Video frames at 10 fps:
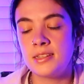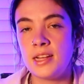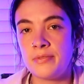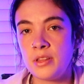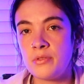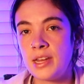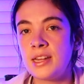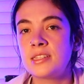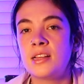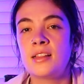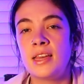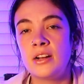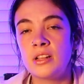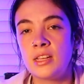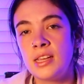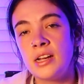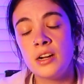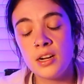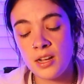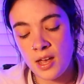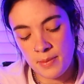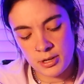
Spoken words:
Definitely we'll get into that later in the year,